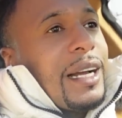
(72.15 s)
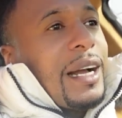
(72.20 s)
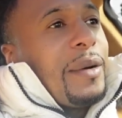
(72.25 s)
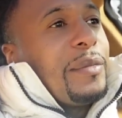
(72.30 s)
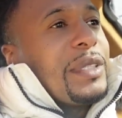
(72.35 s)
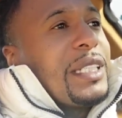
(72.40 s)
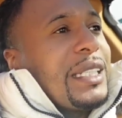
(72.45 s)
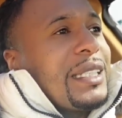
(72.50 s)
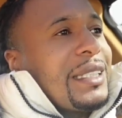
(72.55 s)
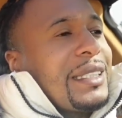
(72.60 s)

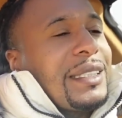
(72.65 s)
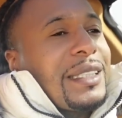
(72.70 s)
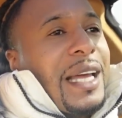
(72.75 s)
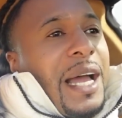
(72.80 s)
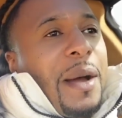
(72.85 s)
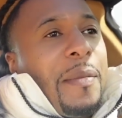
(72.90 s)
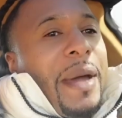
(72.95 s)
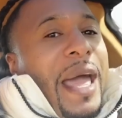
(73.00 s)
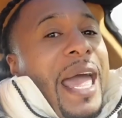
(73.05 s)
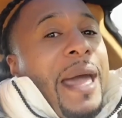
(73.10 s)
I'm just,
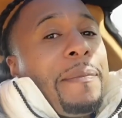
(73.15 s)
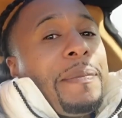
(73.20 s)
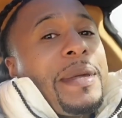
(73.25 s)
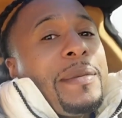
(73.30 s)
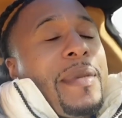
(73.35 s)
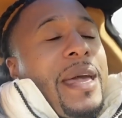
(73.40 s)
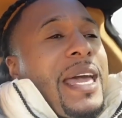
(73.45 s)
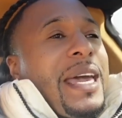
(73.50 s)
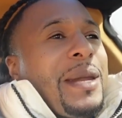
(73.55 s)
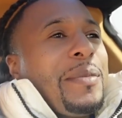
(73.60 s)
I'm
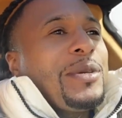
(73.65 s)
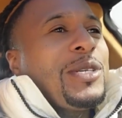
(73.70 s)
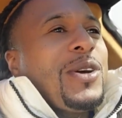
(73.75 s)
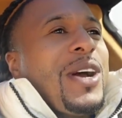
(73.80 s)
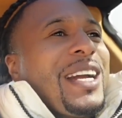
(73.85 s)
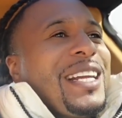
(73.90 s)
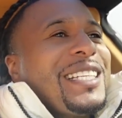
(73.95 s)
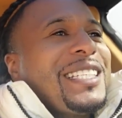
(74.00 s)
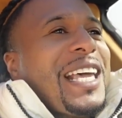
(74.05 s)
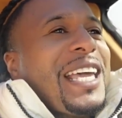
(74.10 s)
happy, man. I'm
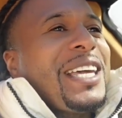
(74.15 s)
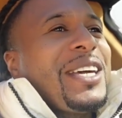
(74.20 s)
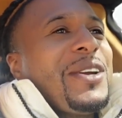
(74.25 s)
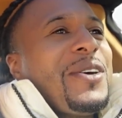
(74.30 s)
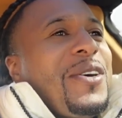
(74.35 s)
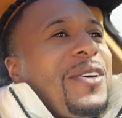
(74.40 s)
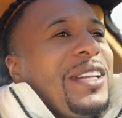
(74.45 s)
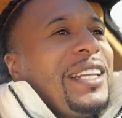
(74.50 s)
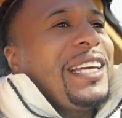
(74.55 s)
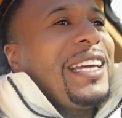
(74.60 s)
trying to take it
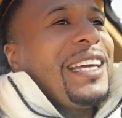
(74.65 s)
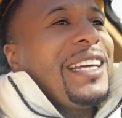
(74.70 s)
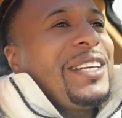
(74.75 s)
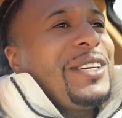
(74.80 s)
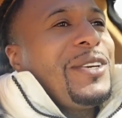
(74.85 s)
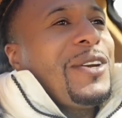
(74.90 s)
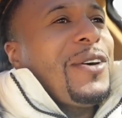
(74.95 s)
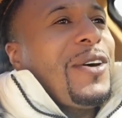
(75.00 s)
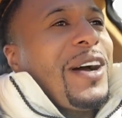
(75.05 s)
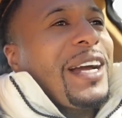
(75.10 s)
all in.
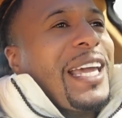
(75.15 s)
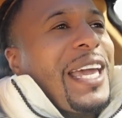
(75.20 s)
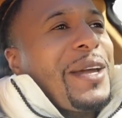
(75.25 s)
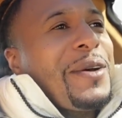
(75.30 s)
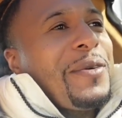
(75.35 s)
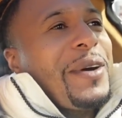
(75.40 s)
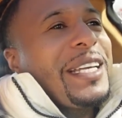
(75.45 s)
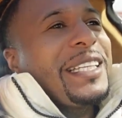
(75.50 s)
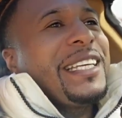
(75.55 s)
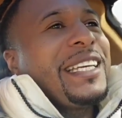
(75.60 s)
You know, I
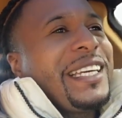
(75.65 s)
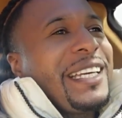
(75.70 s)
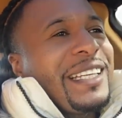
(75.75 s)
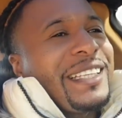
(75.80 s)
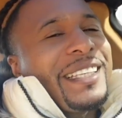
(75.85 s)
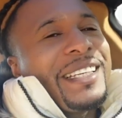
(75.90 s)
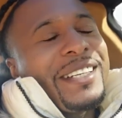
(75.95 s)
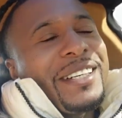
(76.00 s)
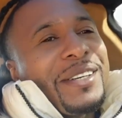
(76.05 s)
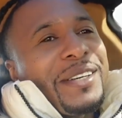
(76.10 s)
can't wait to
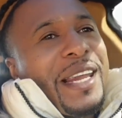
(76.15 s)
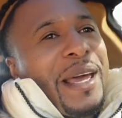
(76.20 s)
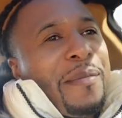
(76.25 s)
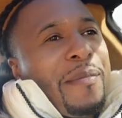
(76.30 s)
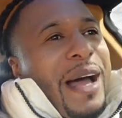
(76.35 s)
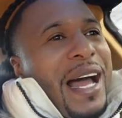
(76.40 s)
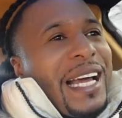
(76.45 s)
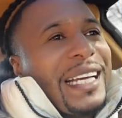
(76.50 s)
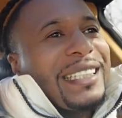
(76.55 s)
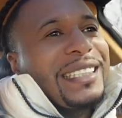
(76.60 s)
get there and let
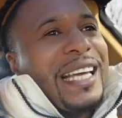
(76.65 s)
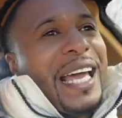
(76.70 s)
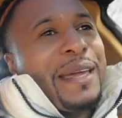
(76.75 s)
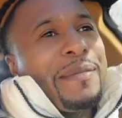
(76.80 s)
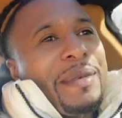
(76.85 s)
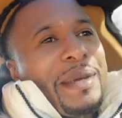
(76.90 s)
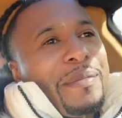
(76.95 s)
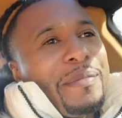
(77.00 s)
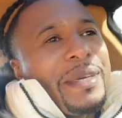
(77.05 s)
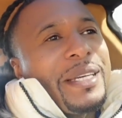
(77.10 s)
my
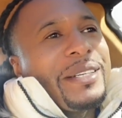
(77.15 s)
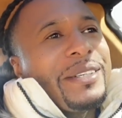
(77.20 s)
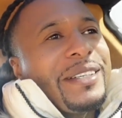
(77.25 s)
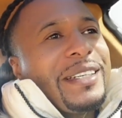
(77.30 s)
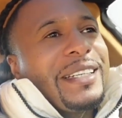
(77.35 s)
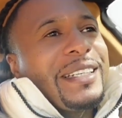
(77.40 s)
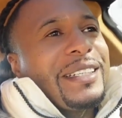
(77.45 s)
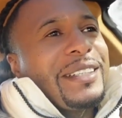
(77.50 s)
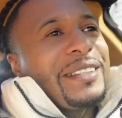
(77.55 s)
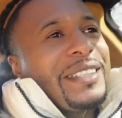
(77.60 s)
excitement
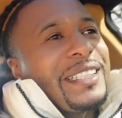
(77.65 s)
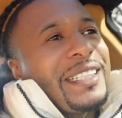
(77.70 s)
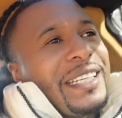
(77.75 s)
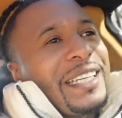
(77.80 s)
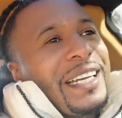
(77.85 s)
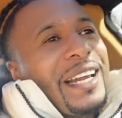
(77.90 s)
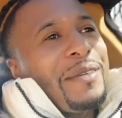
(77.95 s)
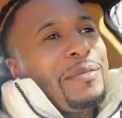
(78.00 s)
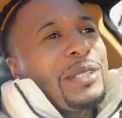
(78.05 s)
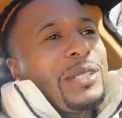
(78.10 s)
build up.
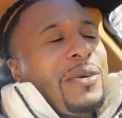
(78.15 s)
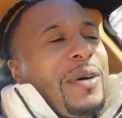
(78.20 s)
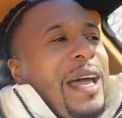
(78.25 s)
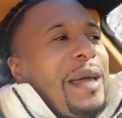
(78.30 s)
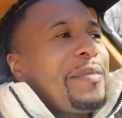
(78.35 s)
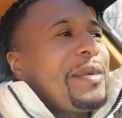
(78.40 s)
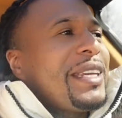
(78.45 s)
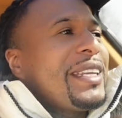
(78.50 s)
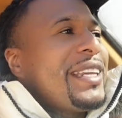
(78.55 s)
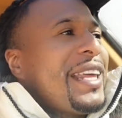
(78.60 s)
Shit, I'm so
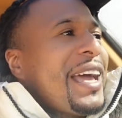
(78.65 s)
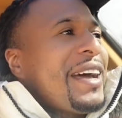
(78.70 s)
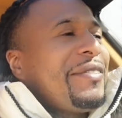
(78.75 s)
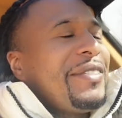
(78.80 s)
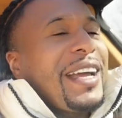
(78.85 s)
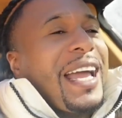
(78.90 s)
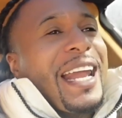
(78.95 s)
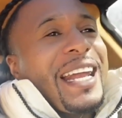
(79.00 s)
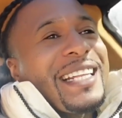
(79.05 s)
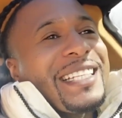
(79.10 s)
happy today. I
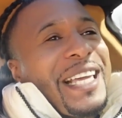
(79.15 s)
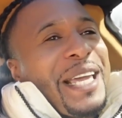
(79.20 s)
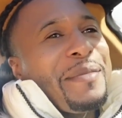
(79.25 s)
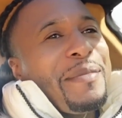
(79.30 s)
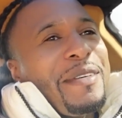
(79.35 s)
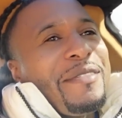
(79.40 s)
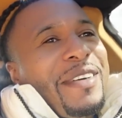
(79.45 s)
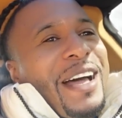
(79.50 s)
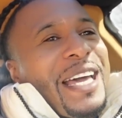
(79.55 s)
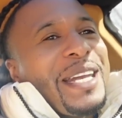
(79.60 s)
forgot to take
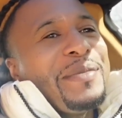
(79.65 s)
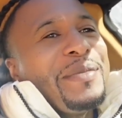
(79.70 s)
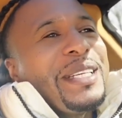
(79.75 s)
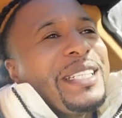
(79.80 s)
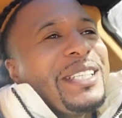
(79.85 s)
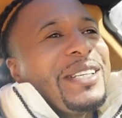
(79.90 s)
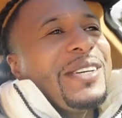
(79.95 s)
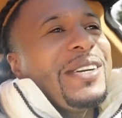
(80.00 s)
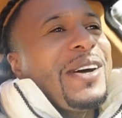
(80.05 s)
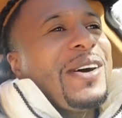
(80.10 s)
my
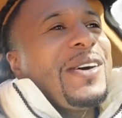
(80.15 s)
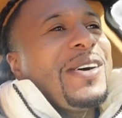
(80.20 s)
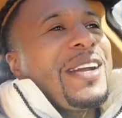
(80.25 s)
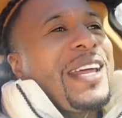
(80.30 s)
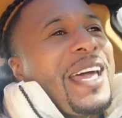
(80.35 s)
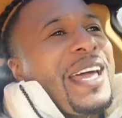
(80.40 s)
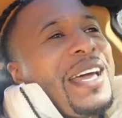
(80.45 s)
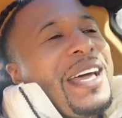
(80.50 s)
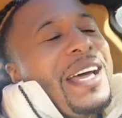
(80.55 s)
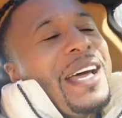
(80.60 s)
vitamins and all
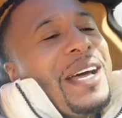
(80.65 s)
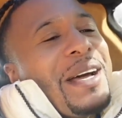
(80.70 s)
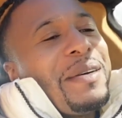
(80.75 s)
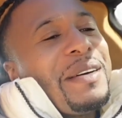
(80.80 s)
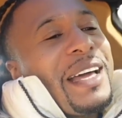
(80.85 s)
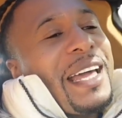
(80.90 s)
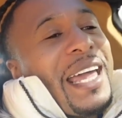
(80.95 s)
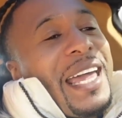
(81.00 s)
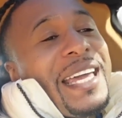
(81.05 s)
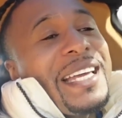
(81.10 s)
that.
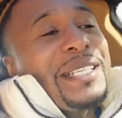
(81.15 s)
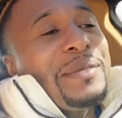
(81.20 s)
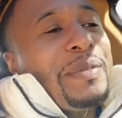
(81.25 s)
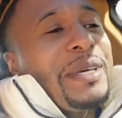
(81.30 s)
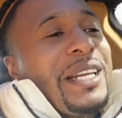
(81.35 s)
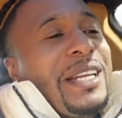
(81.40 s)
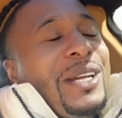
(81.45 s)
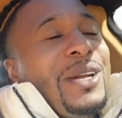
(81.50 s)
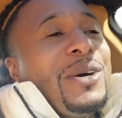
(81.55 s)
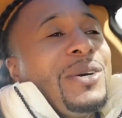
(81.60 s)
But hey, it's
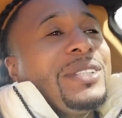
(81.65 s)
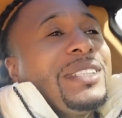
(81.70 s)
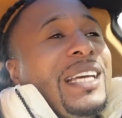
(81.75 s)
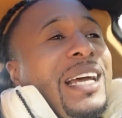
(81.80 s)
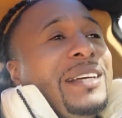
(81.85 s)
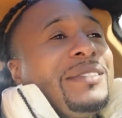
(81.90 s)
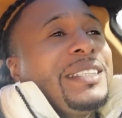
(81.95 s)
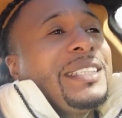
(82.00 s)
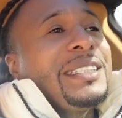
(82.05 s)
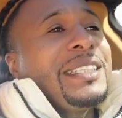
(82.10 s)
been a long
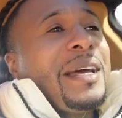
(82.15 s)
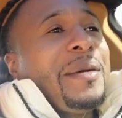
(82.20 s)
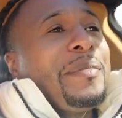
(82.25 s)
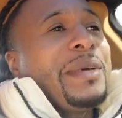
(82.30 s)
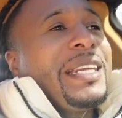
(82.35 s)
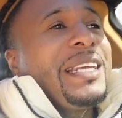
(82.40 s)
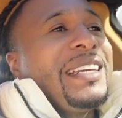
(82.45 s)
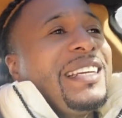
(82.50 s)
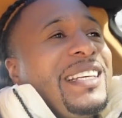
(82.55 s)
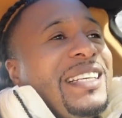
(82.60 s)
time since I've
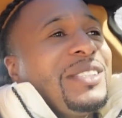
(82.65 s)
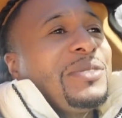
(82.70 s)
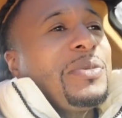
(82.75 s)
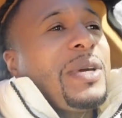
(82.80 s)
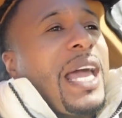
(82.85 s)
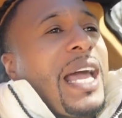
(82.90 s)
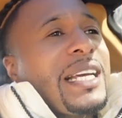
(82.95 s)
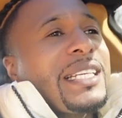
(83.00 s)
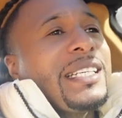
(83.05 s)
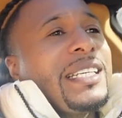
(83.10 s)
been in this.
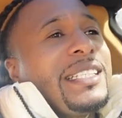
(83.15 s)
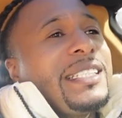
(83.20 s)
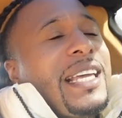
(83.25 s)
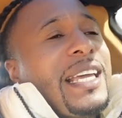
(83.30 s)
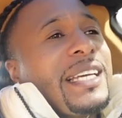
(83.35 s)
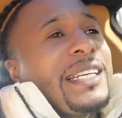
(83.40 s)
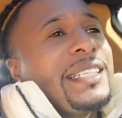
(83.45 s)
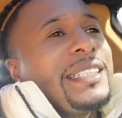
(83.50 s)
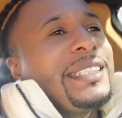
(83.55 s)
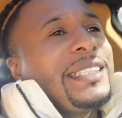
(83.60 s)
we actually
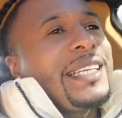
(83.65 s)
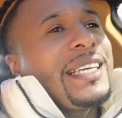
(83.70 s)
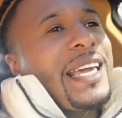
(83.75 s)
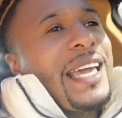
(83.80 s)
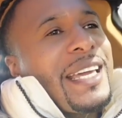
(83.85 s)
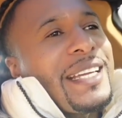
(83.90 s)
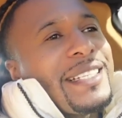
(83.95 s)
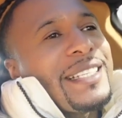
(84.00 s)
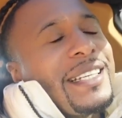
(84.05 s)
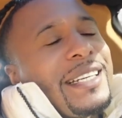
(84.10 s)
taking the
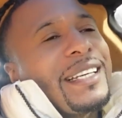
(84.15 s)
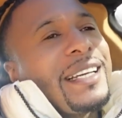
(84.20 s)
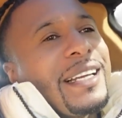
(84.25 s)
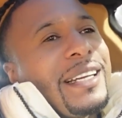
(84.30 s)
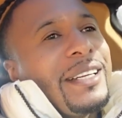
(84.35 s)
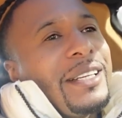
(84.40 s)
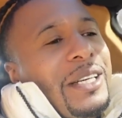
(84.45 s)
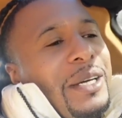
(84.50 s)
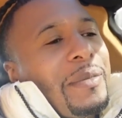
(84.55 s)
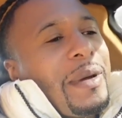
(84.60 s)
C8 to the
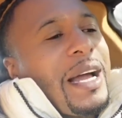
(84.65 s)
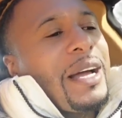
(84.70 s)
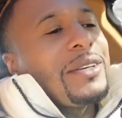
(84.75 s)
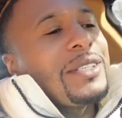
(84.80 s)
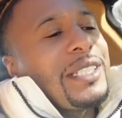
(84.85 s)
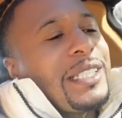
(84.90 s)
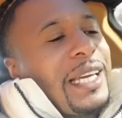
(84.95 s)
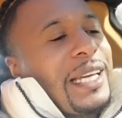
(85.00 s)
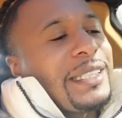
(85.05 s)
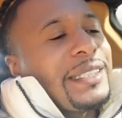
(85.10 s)

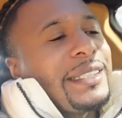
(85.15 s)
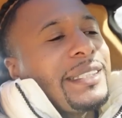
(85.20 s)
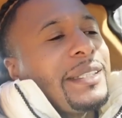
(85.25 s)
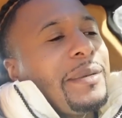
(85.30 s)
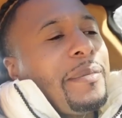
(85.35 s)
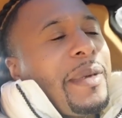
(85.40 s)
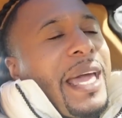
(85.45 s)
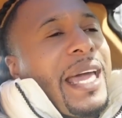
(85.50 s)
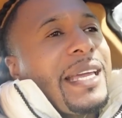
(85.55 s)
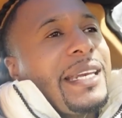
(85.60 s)
clubhouse. Yes, it's
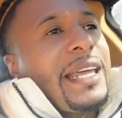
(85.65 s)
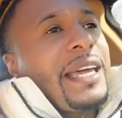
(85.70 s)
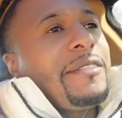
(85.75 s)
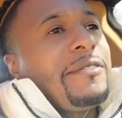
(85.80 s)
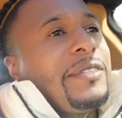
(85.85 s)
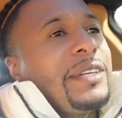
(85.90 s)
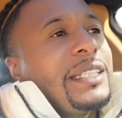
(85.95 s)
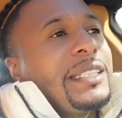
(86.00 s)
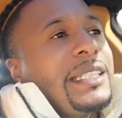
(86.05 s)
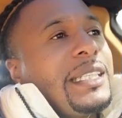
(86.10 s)
a bad day
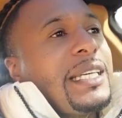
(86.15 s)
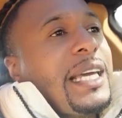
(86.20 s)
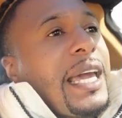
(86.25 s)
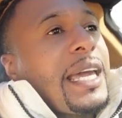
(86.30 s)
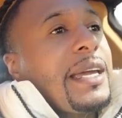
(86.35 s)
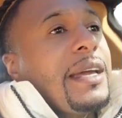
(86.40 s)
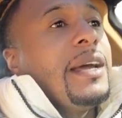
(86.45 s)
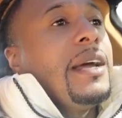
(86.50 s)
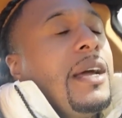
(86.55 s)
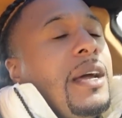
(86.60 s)
for the
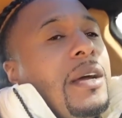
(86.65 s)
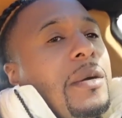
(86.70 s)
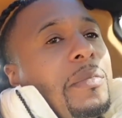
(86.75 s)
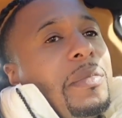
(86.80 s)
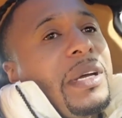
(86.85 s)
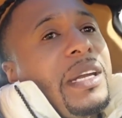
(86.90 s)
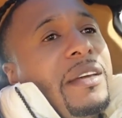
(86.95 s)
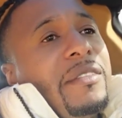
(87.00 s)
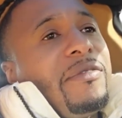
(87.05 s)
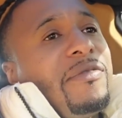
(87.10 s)
C8.
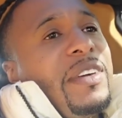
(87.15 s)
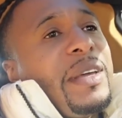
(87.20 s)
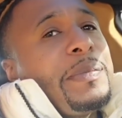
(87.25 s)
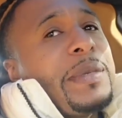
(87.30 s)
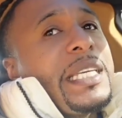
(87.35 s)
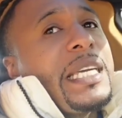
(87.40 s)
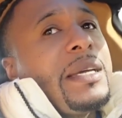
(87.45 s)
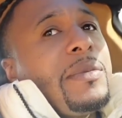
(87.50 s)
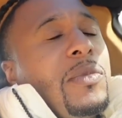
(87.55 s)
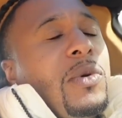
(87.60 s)
But in
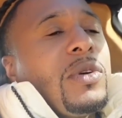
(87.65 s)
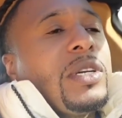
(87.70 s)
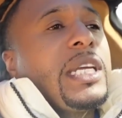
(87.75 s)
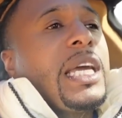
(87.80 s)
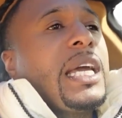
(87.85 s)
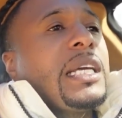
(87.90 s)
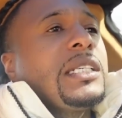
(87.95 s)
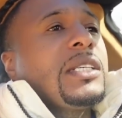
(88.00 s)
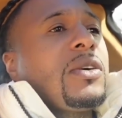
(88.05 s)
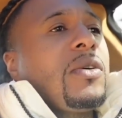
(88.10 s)
15 more
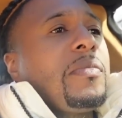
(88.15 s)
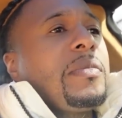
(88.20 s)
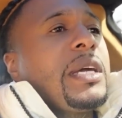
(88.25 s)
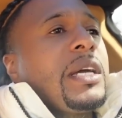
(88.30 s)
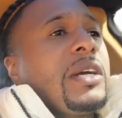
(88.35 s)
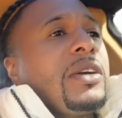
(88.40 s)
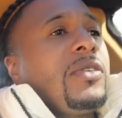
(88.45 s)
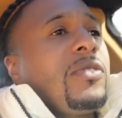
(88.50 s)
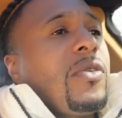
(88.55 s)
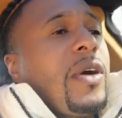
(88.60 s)
days, it's going to
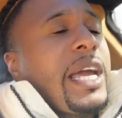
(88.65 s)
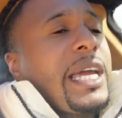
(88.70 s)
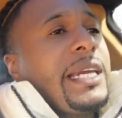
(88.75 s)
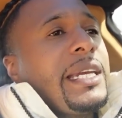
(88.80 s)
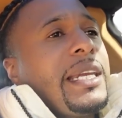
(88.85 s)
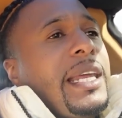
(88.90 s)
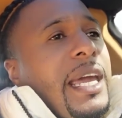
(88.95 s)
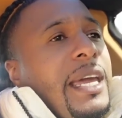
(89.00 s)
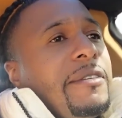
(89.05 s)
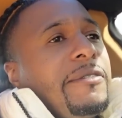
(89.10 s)
be a
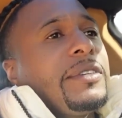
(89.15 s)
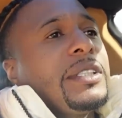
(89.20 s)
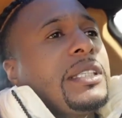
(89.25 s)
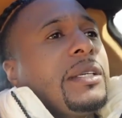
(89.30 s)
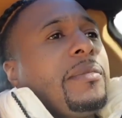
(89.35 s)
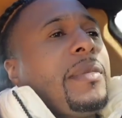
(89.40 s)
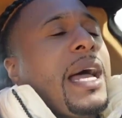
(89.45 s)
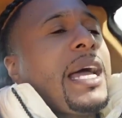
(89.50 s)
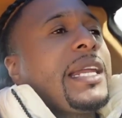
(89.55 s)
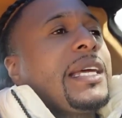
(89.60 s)
great day for
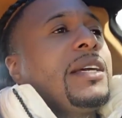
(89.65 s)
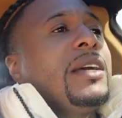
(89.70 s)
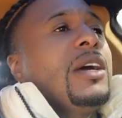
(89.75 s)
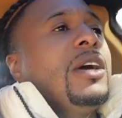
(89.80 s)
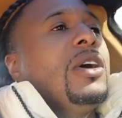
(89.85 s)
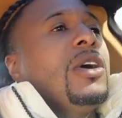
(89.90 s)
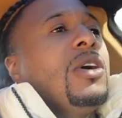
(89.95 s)
somebody